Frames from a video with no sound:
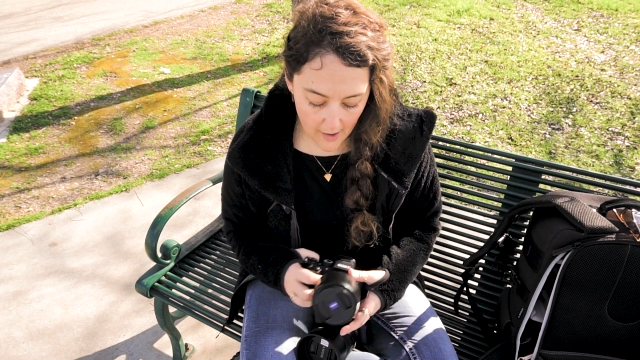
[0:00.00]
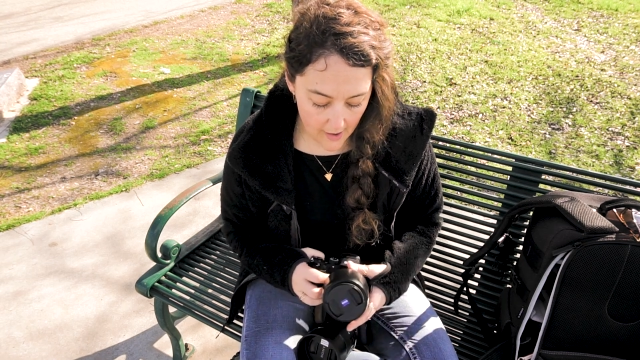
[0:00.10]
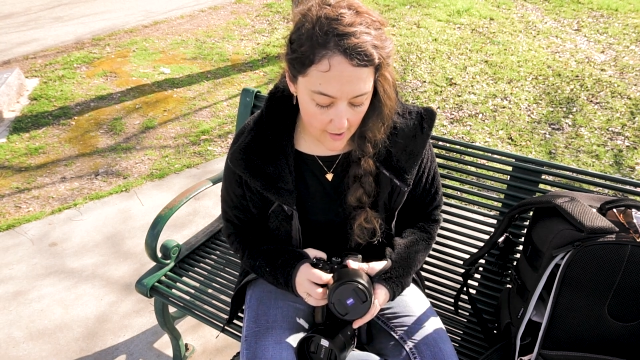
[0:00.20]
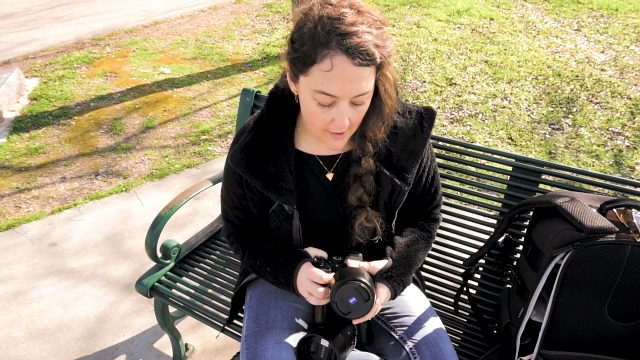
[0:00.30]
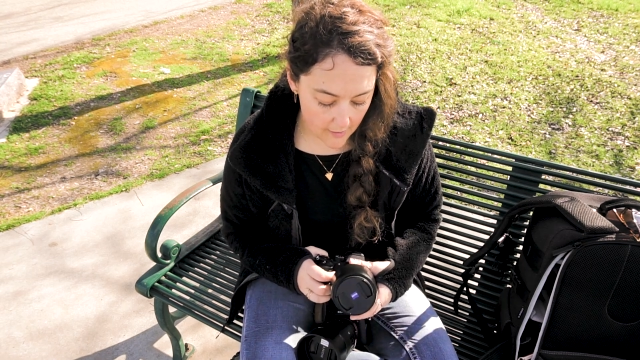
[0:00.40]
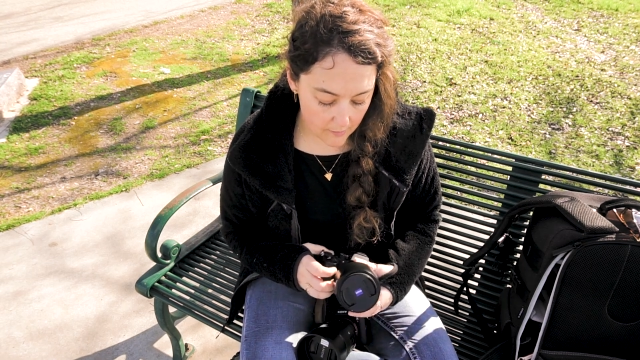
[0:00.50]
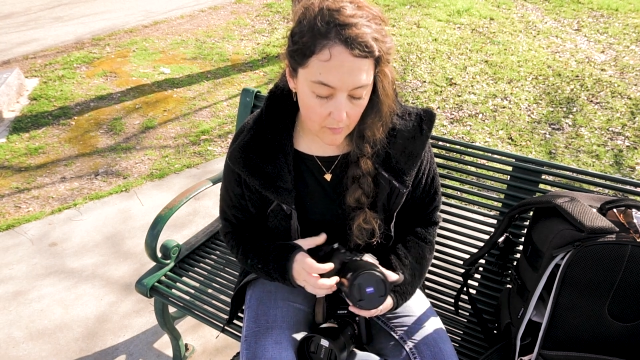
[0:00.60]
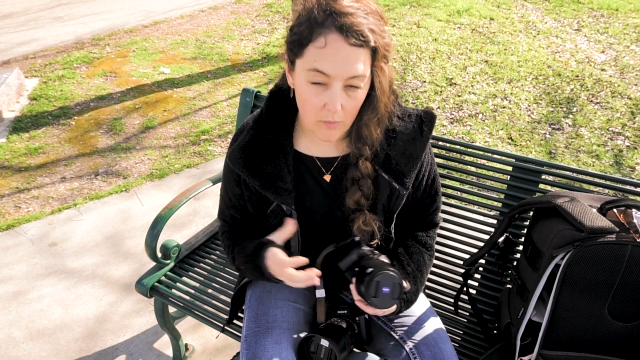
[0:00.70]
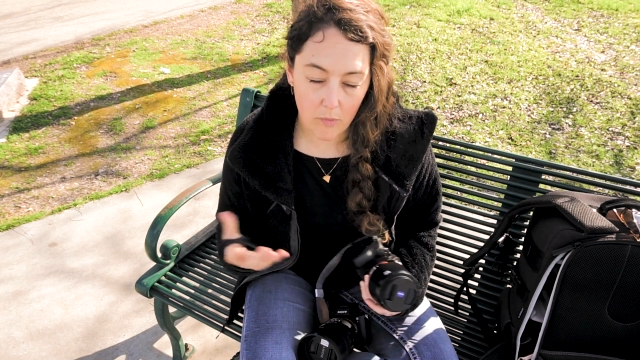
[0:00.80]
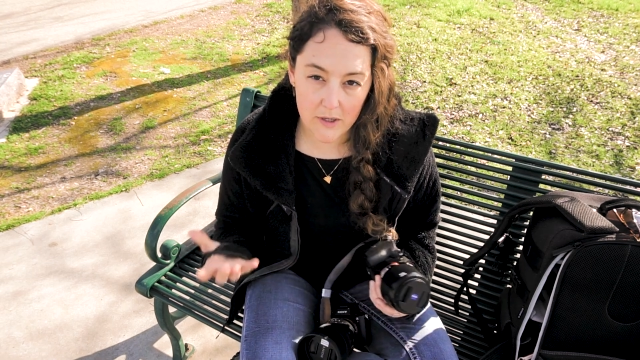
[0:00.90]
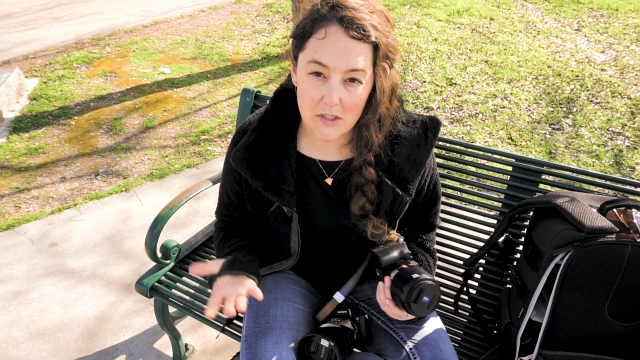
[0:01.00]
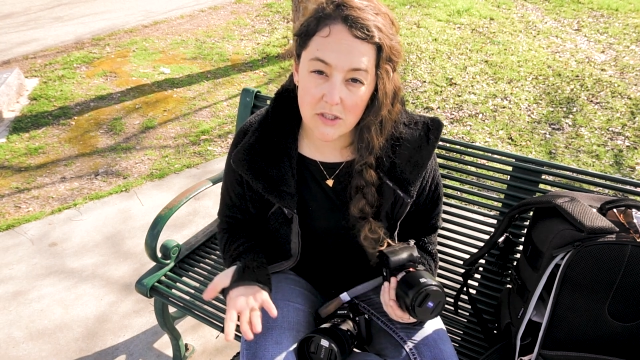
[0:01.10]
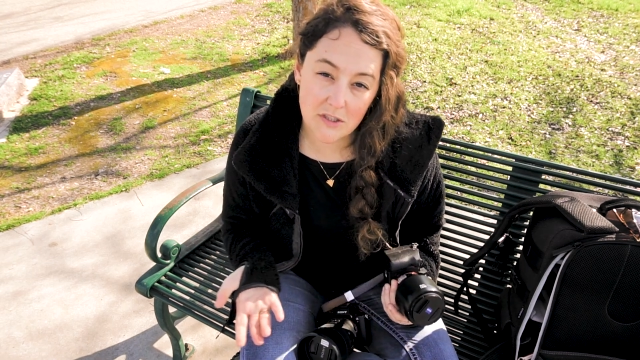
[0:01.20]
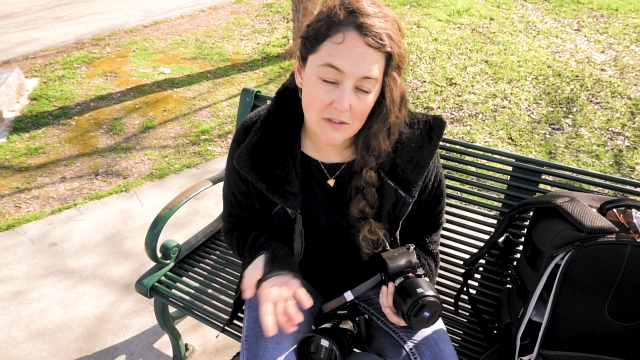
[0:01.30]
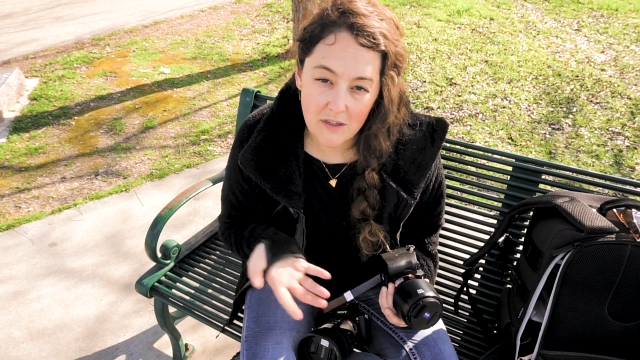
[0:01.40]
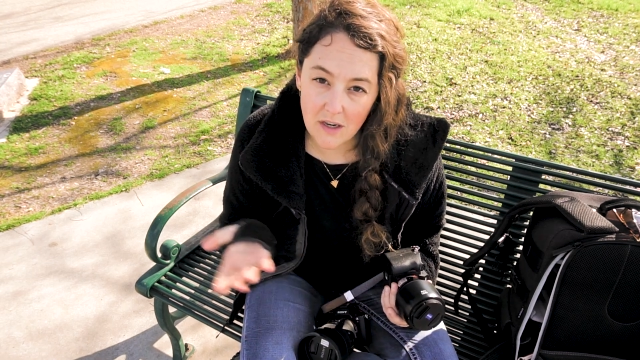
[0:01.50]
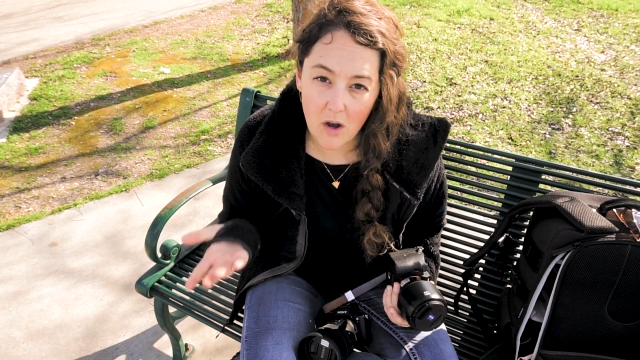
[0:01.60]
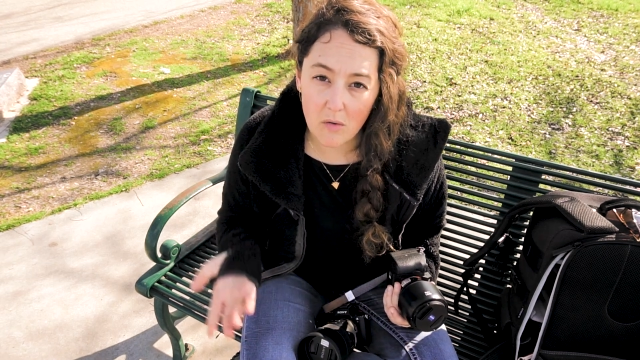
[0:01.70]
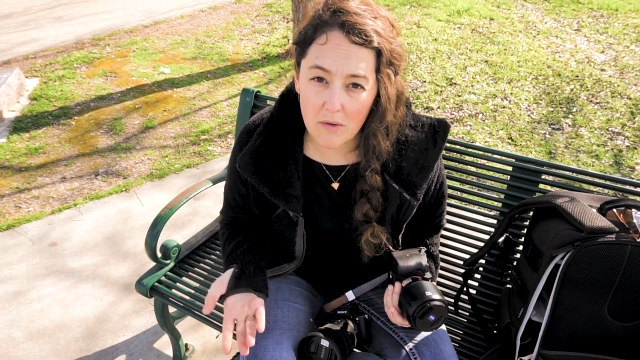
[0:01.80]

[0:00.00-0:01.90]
um, which, you know,